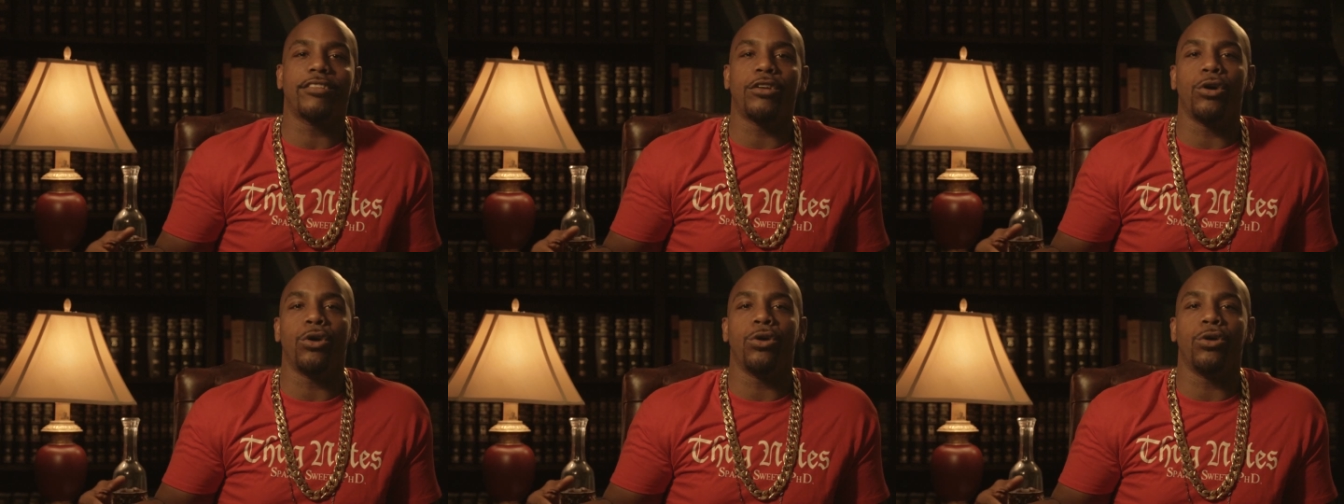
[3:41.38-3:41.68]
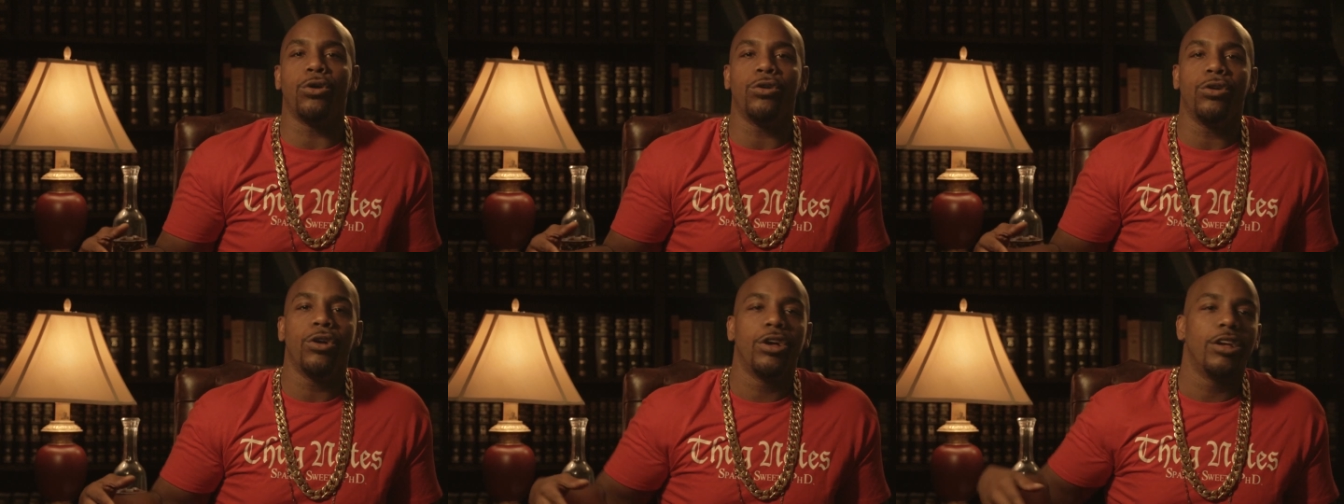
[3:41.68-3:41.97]
in
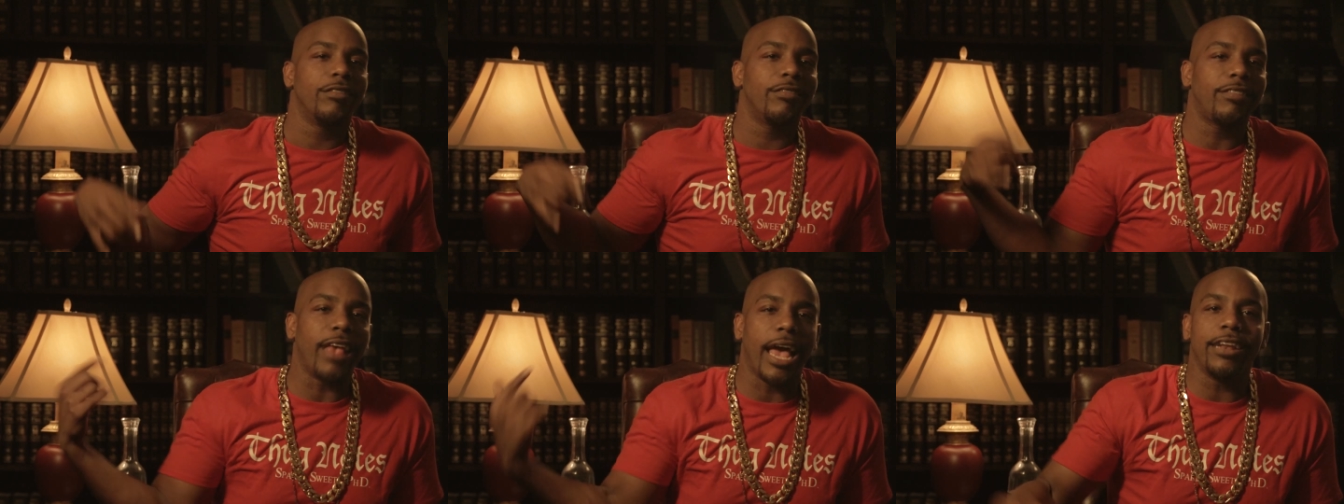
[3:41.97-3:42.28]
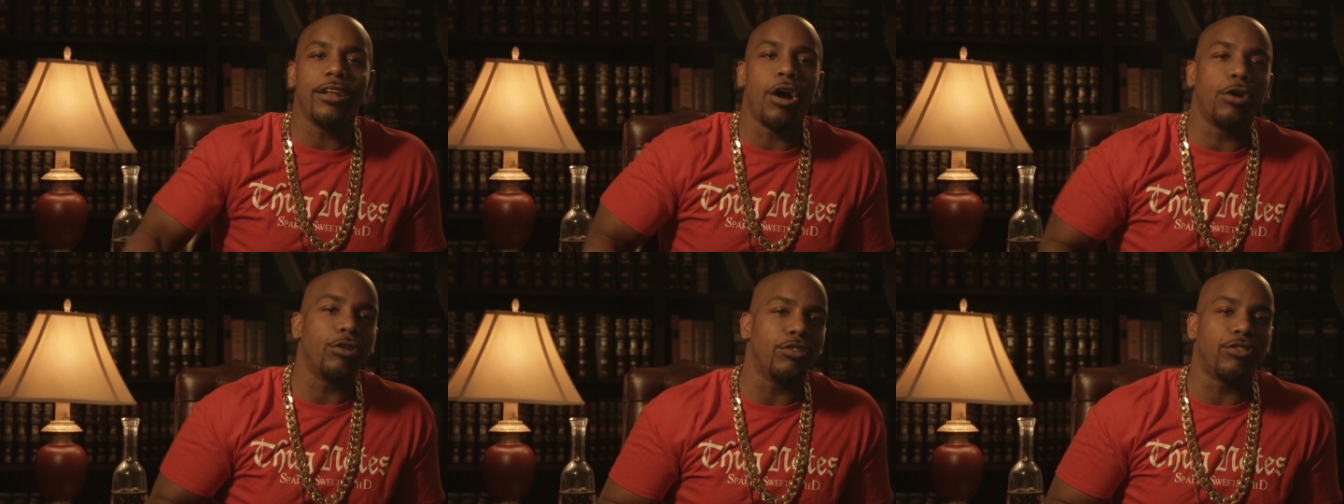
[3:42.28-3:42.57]
school,
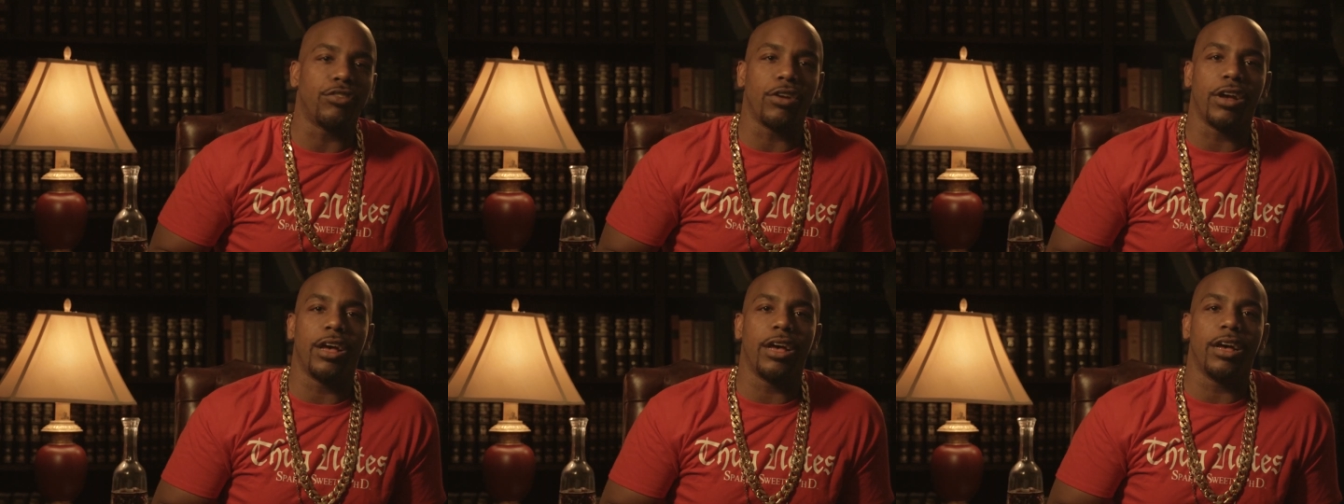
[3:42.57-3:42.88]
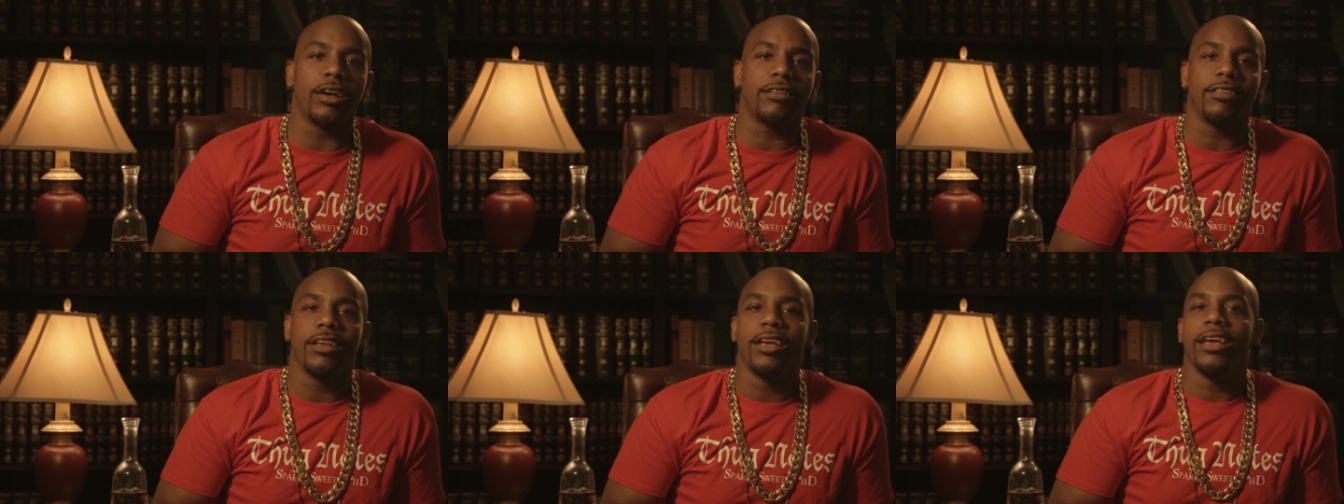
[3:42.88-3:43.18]
say no to
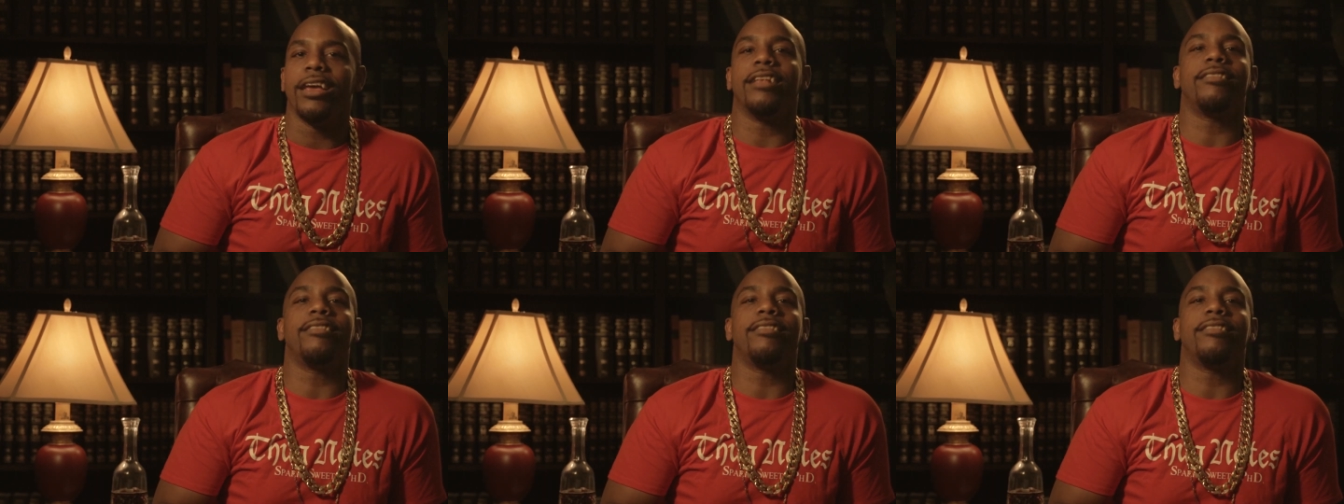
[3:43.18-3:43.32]
drugs,